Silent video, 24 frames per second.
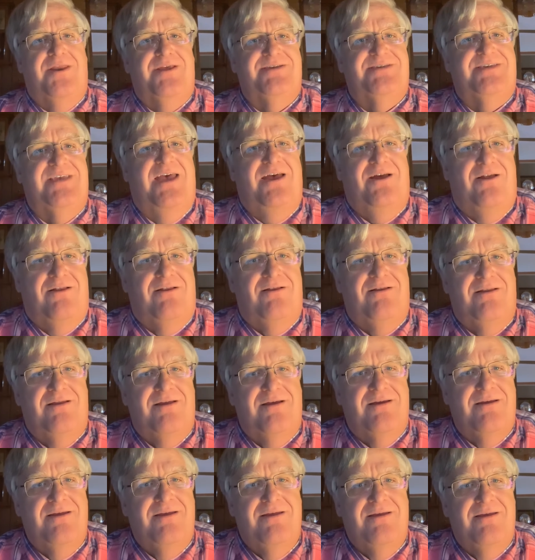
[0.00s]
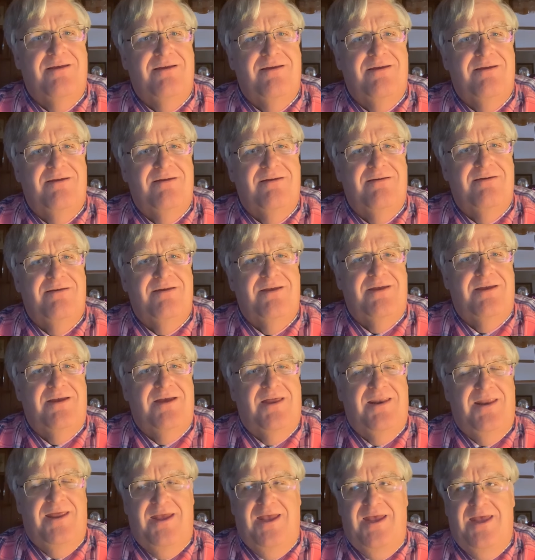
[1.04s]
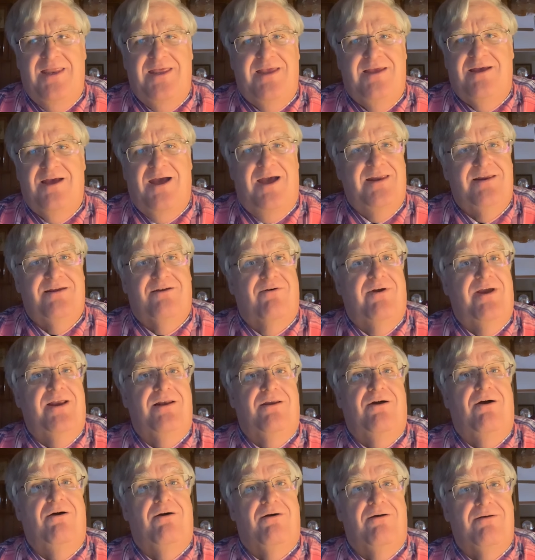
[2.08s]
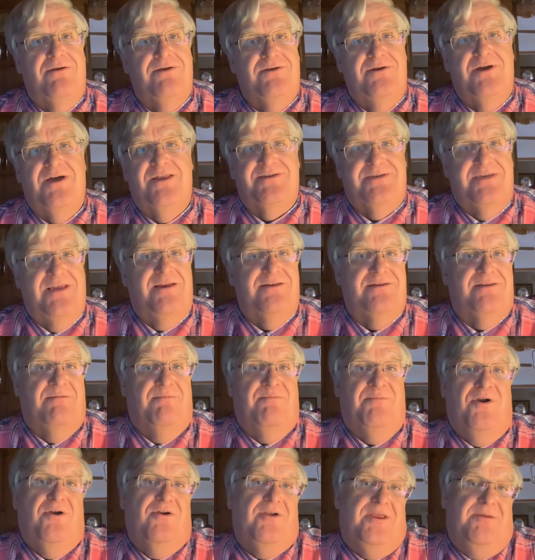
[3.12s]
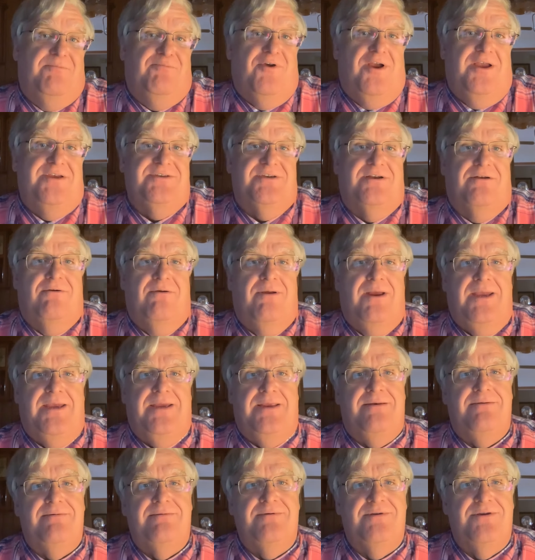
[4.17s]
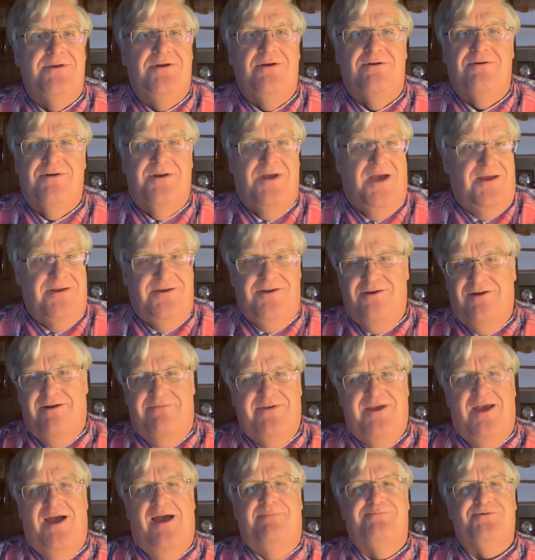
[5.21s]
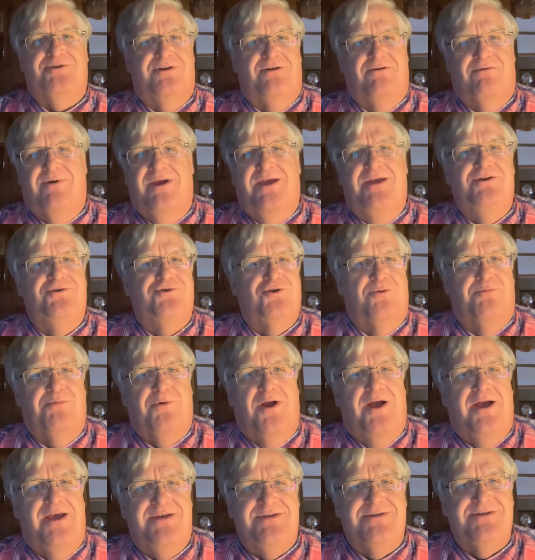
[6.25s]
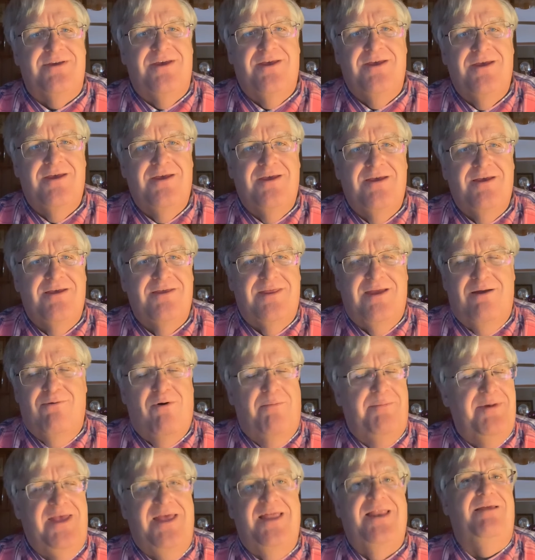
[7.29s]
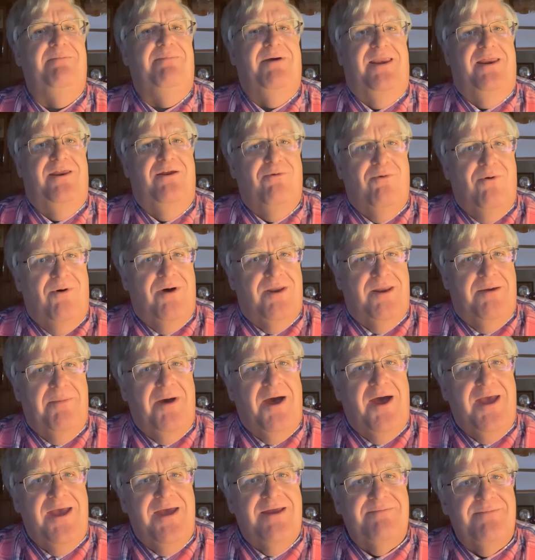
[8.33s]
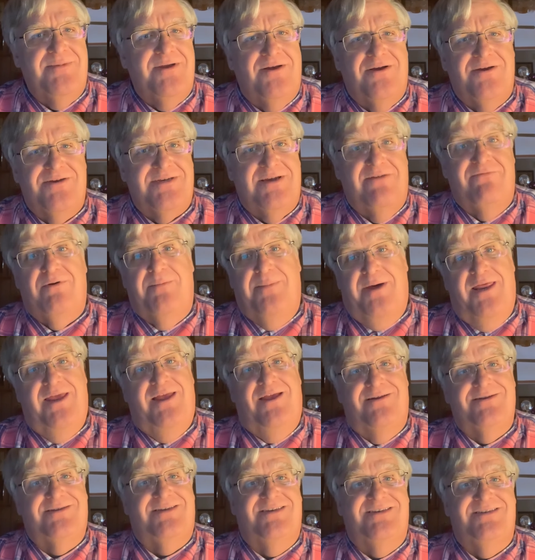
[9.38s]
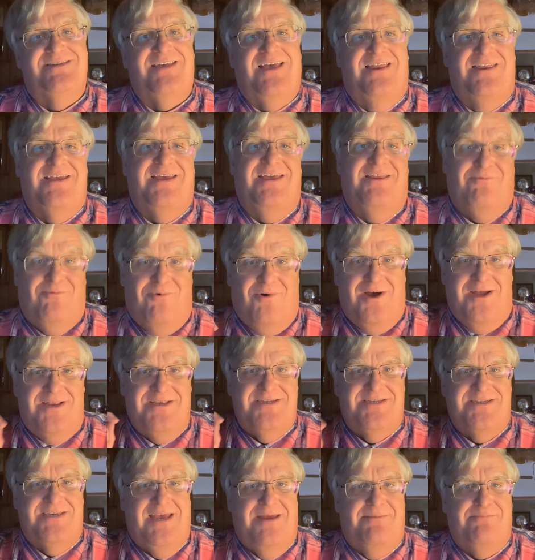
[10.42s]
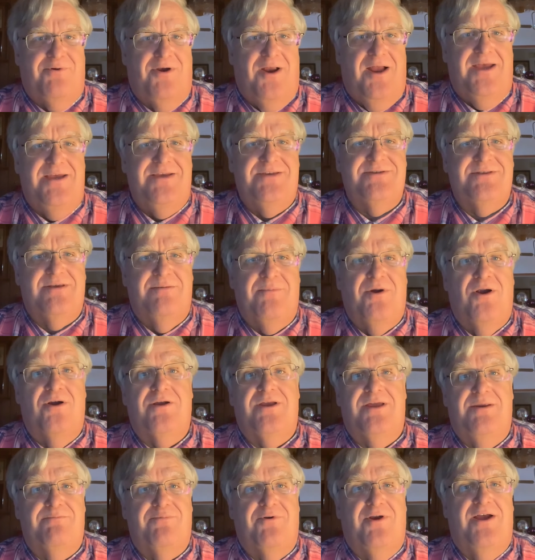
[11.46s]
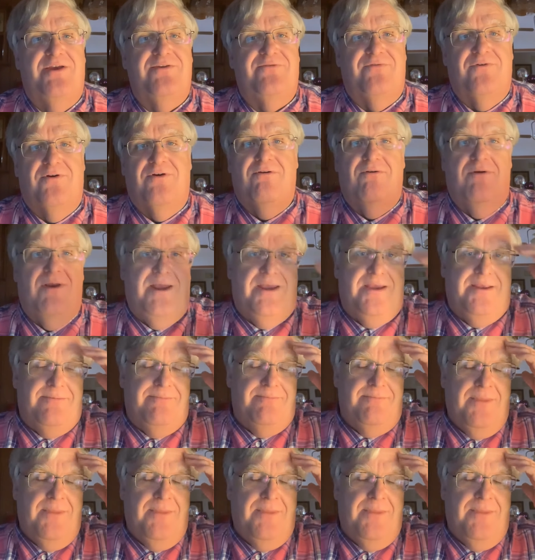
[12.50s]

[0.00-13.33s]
to sell any kind of grain at all, you got to sell at the market price of grain. You don't have the option to raise your price. There won't be anybody who will want to buy it because everybody else is selling at one set price, the market price for grain.